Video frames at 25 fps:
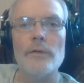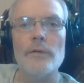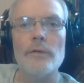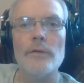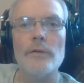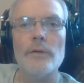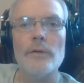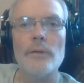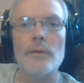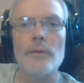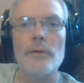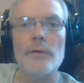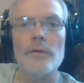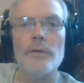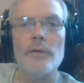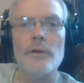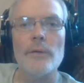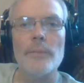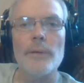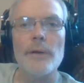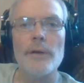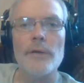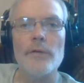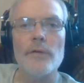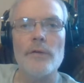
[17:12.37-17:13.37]
So let's
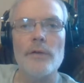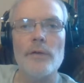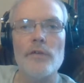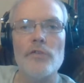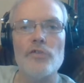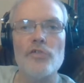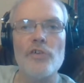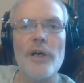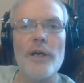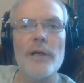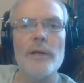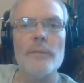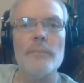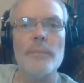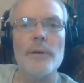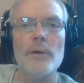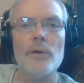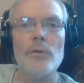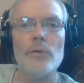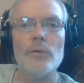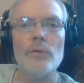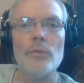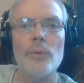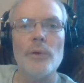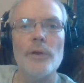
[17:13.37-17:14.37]
go back to the train
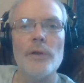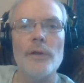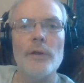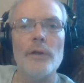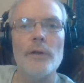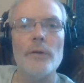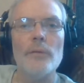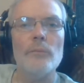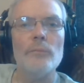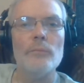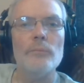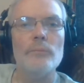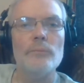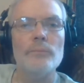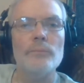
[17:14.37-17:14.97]
build window.